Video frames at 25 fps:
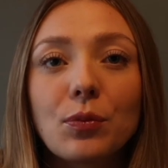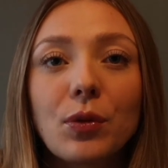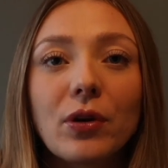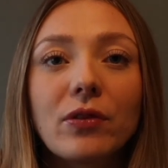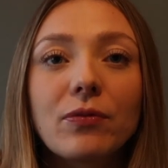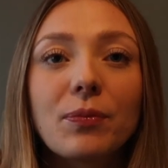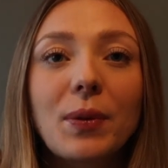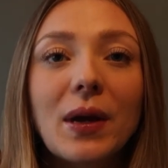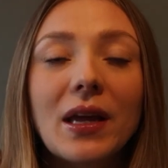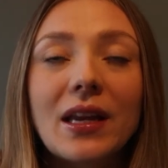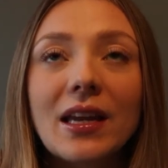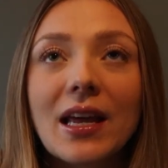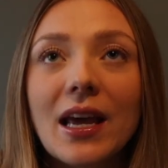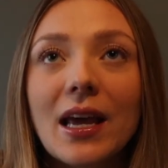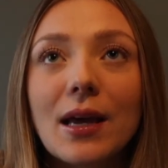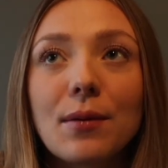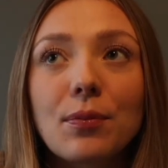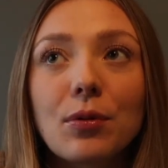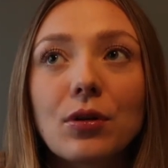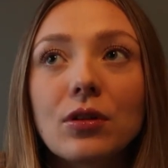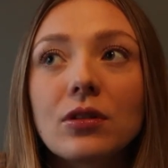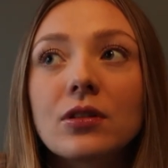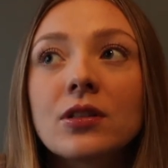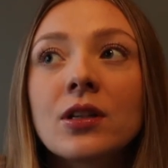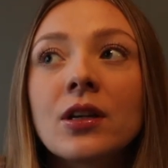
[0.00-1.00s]
We've been
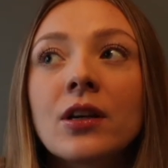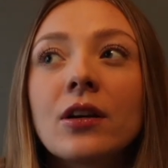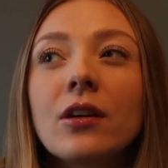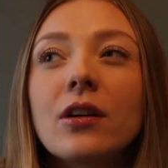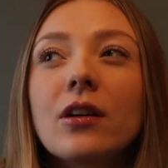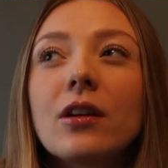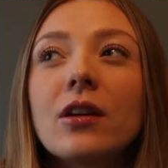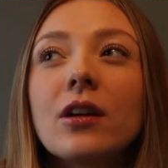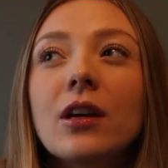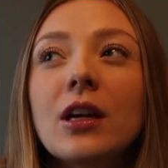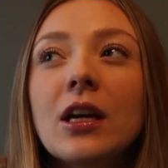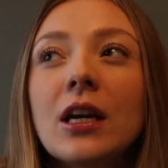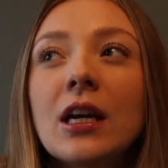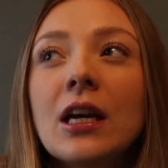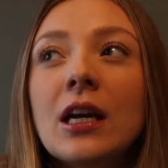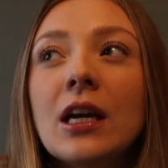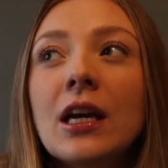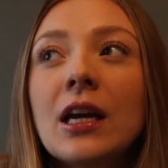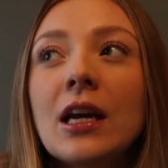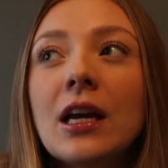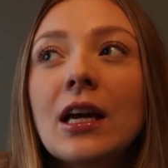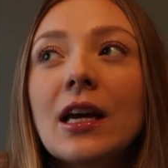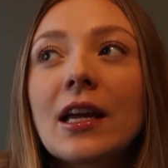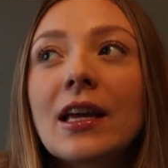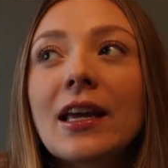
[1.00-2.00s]
able to
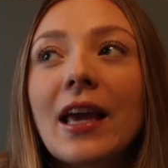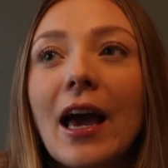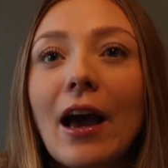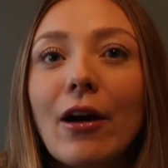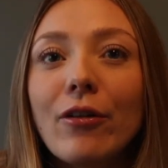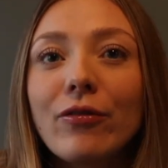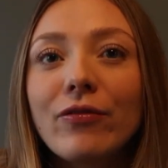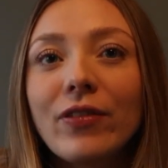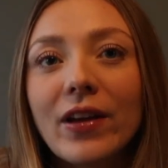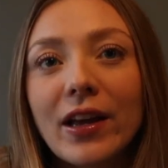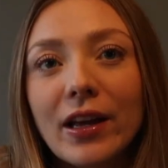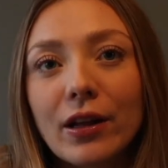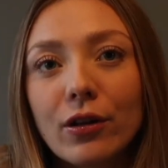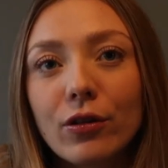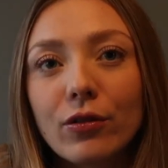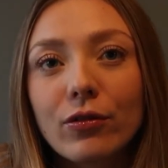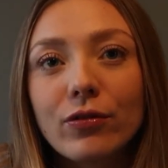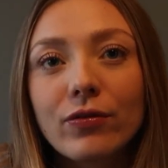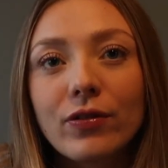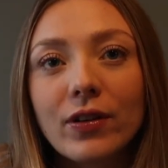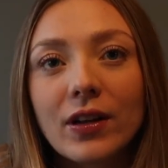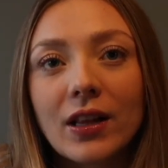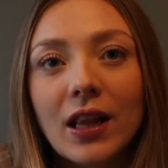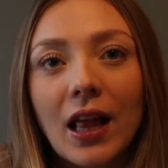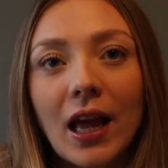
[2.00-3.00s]
get a feel
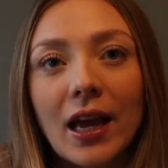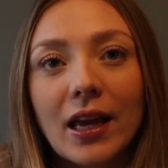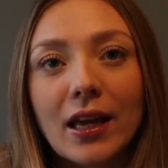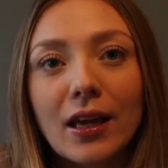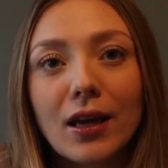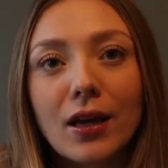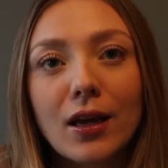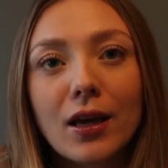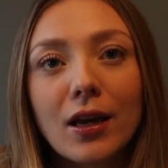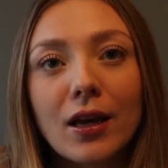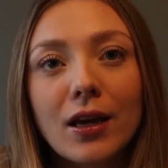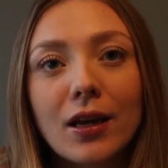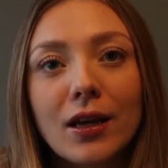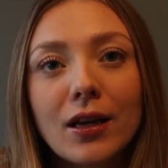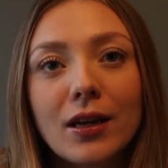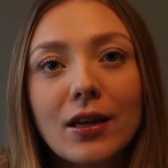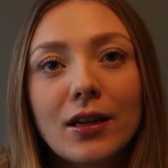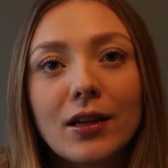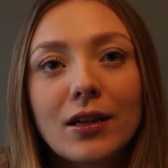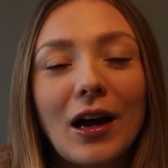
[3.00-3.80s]
for like,